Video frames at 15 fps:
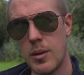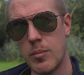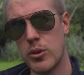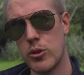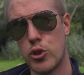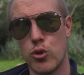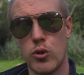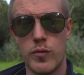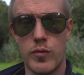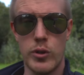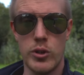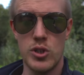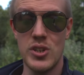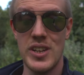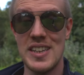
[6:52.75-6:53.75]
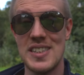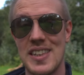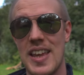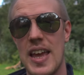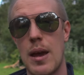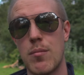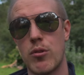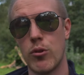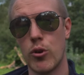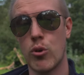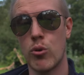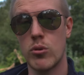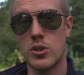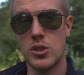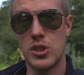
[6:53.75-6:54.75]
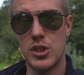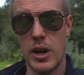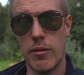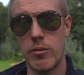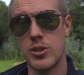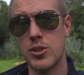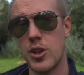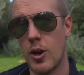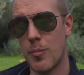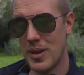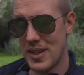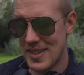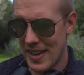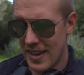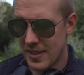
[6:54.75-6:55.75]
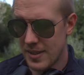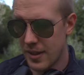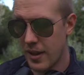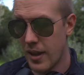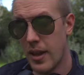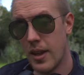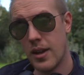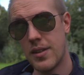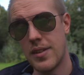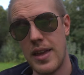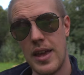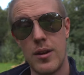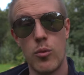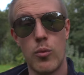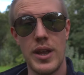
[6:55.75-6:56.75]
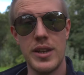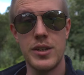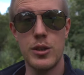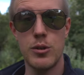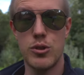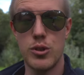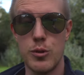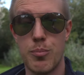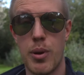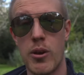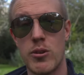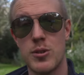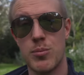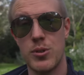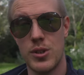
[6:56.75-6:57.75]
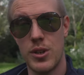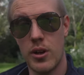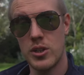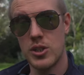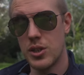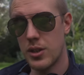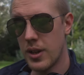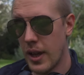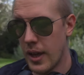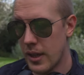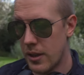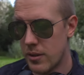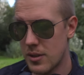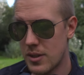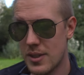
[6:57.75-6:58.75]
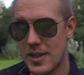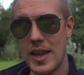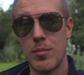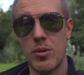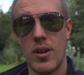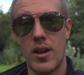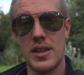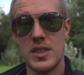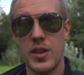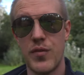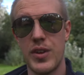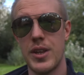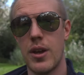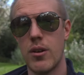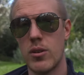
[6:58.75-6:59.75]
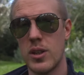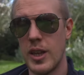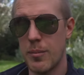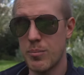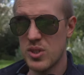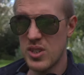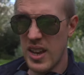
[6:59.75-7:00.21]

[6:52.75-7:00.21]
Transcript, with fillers: but the short version is the camera records gyroscopic data, and then when you do post-production, you can stabilize the video clips,